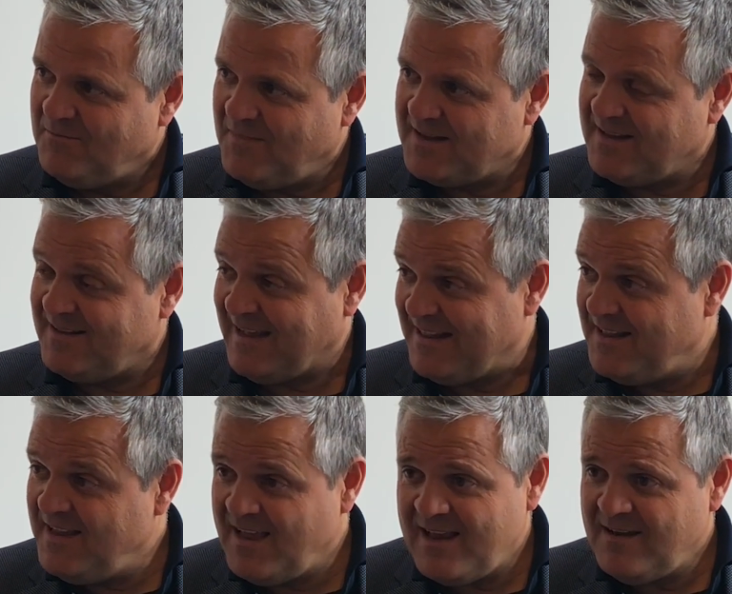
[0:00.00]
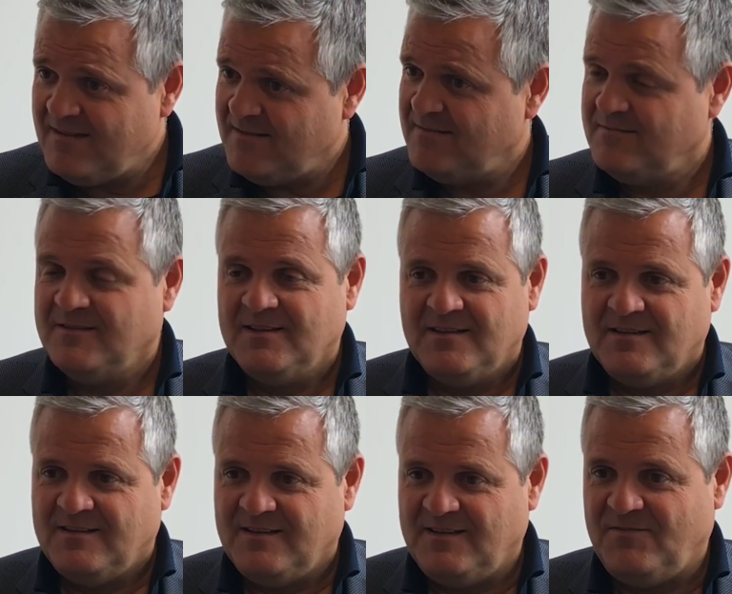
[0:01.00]
But at the end,
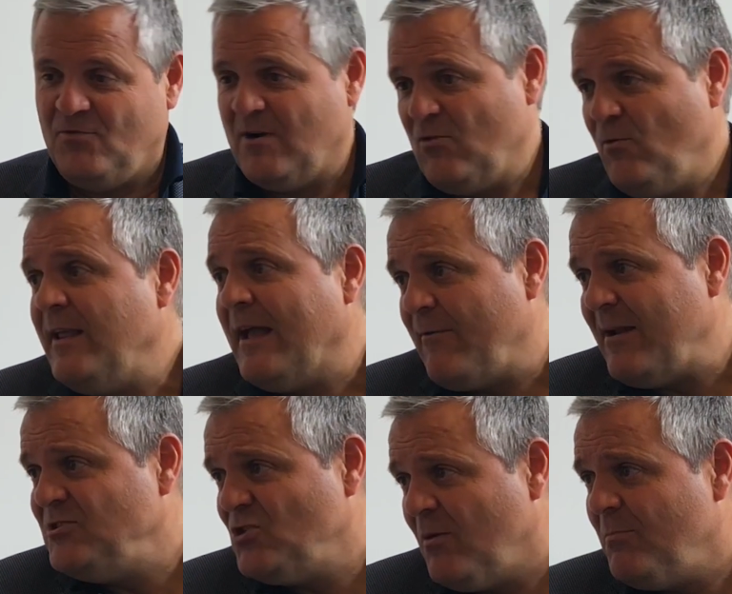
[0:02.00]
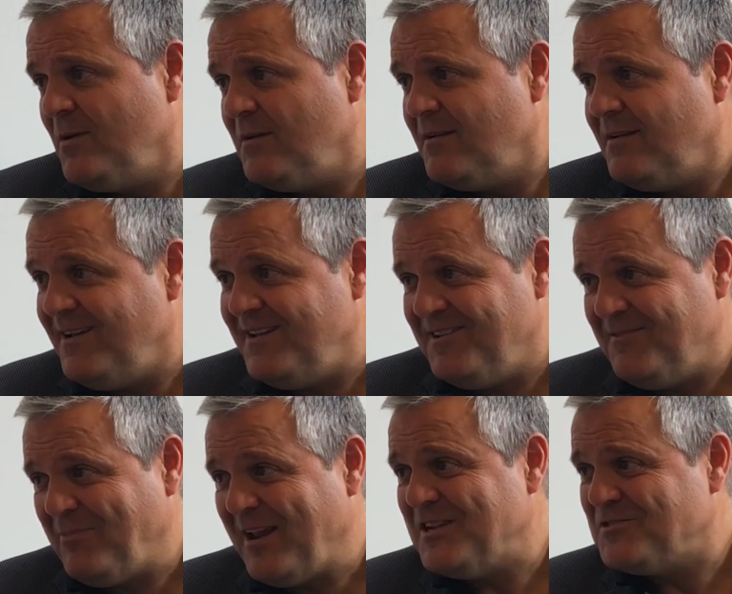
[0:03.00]
if you are doing a great job, and
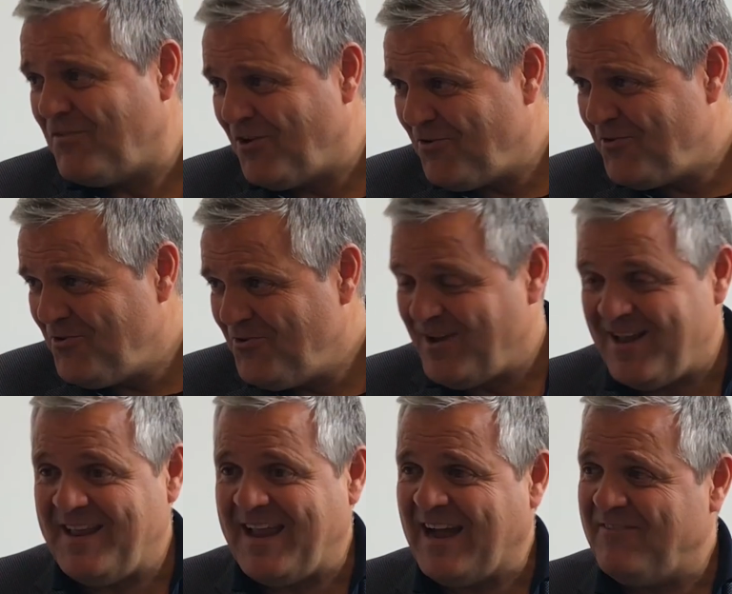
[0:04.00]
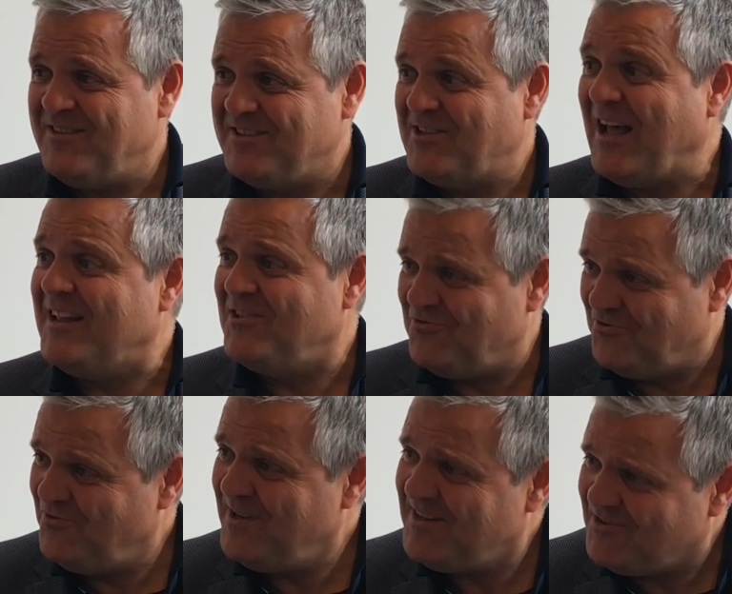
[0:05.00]
the players follow you, and they have the talent
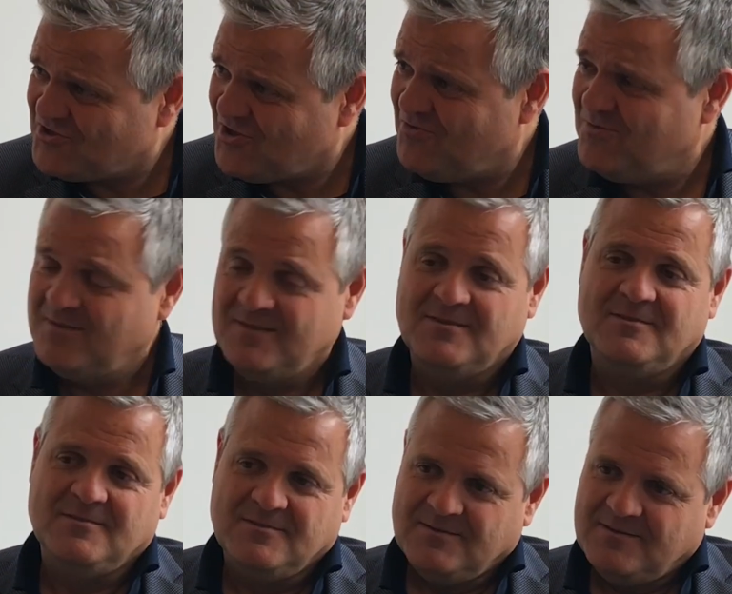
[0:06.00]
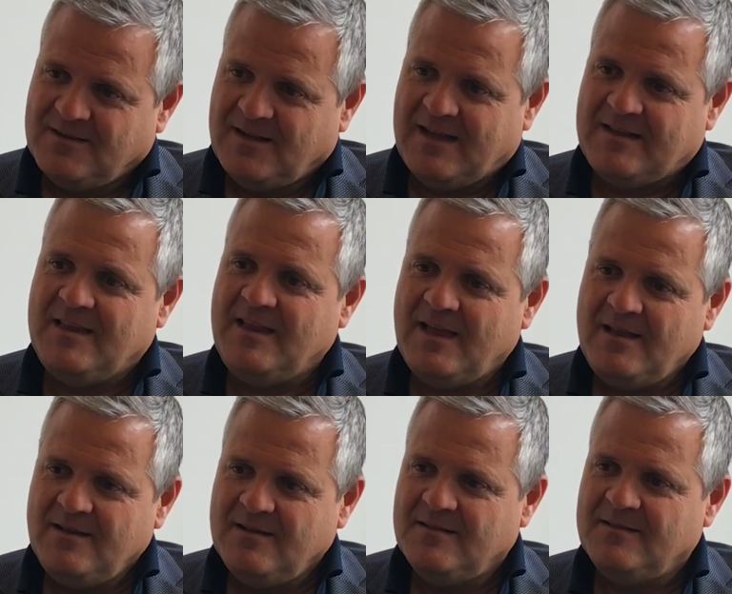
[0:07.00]
to do it also, at the
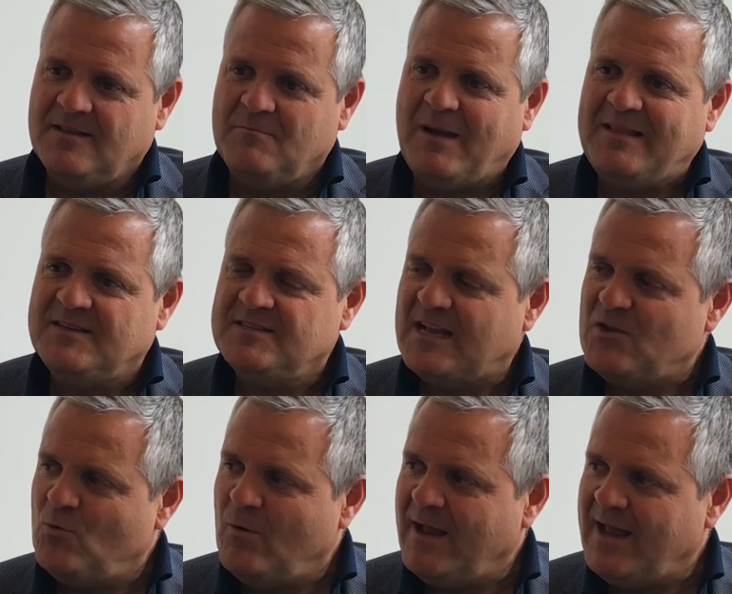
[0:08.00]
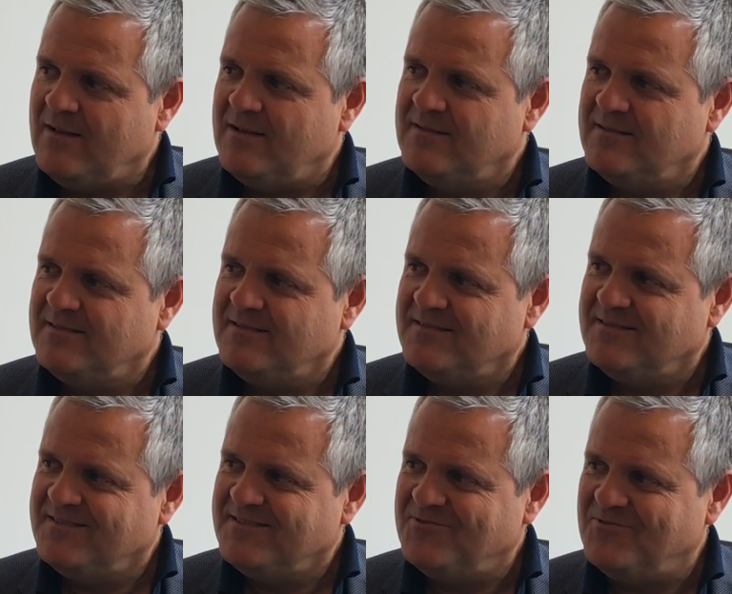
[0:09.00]
end, the advantage that you will get
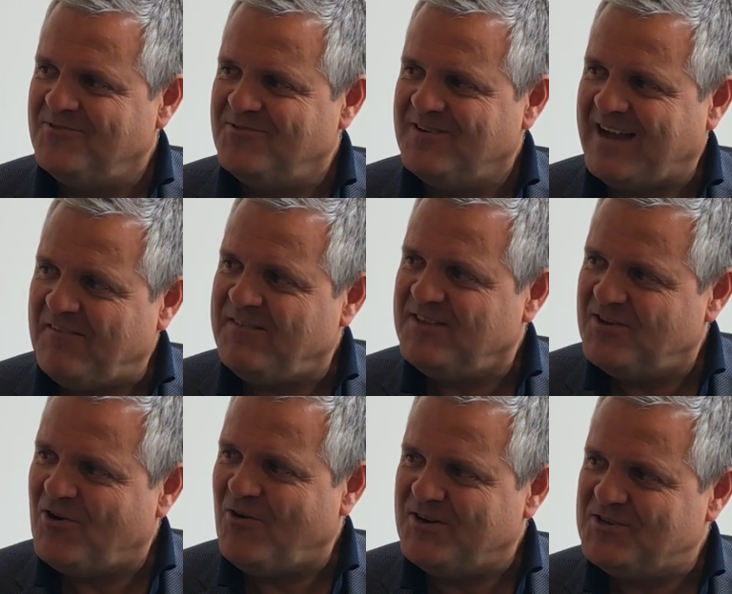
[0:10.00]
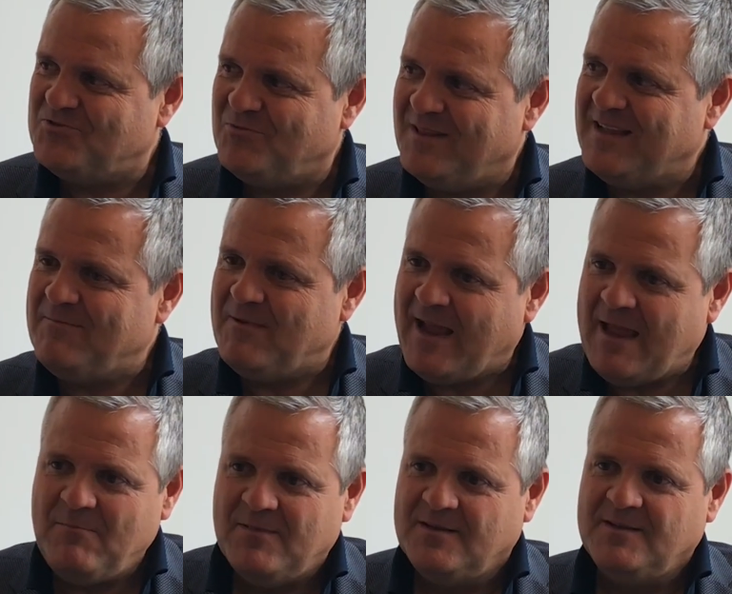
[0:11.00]
to having the courage to build up the
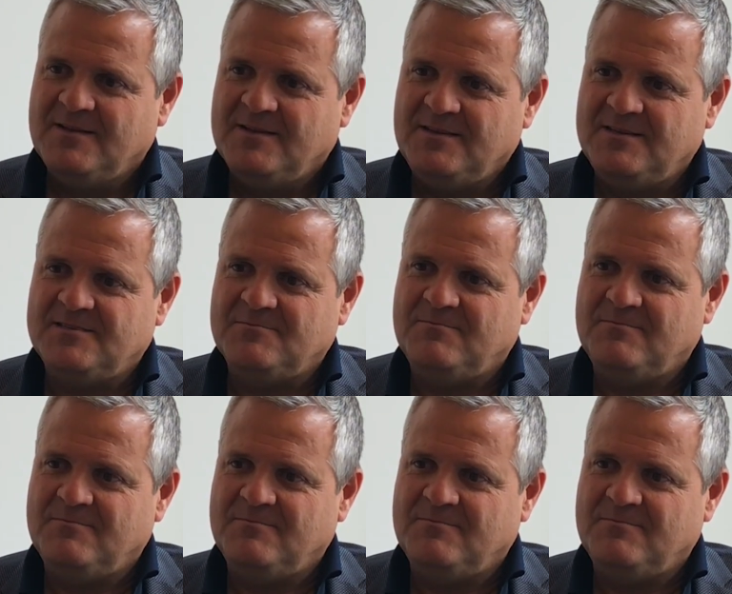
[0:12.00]
game is